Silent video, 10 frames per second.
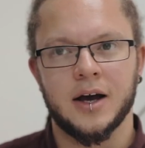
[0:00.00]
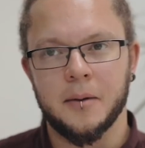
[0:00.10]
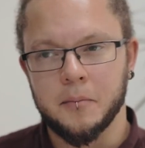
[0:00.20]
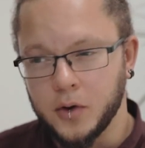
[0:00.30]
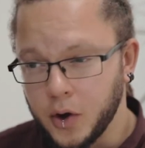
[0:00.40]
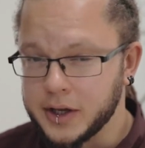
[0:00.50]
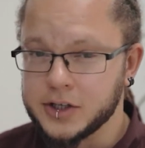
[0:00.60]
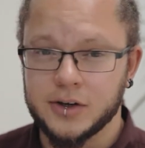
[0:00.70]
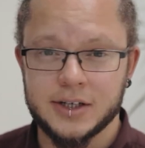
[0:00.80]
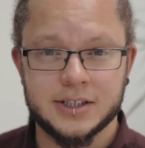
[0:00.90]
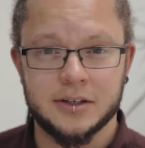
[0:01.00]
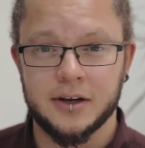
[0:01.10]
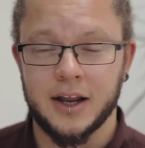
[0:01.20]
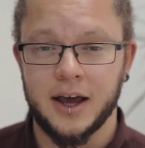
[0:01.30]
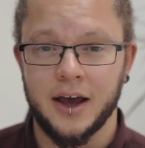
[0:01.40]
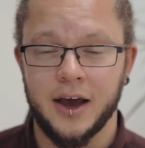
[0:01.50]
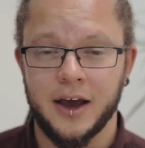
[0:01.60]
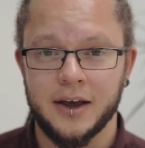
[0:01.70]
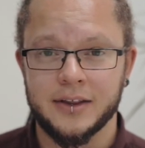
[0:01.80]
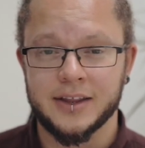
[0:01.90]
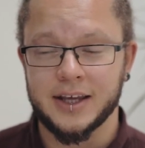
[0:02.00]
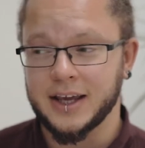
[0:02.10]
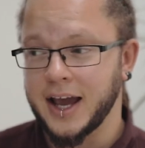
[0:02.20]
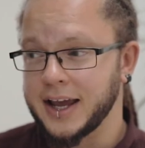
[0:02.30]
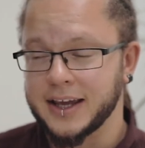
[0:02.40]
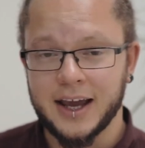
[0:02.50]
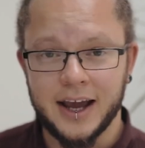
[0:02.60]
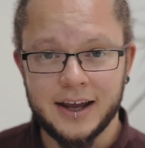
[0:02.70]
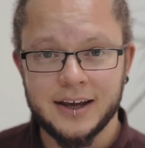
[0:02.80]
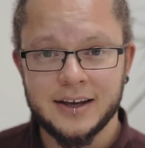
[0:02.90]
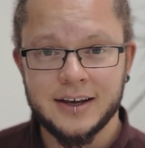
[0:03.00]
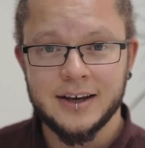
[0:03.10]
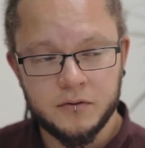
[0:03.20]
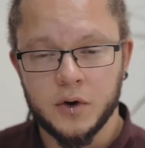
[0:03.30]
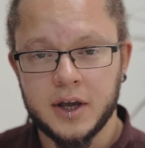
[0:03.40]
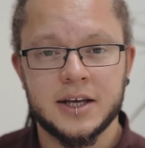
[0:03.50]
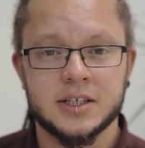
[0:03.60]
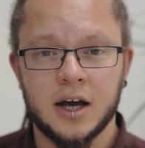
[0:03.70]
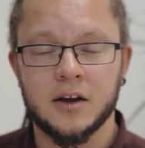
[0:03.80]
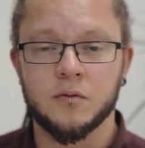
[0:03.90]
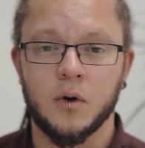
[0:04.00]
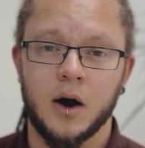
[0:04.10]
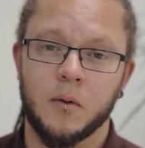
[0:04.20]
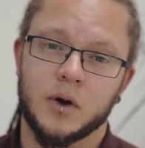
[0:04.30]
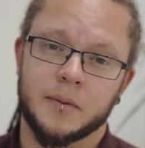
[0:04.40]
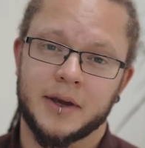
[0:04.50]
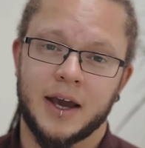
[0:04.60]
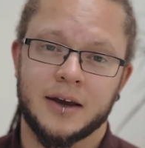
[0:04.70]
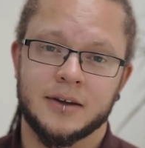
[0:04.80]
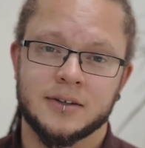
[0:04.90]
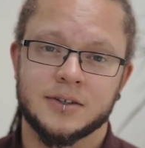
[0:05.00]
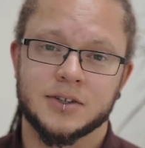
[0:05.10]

I'm not interested in the 8K. 4K is kind of what I want to be at.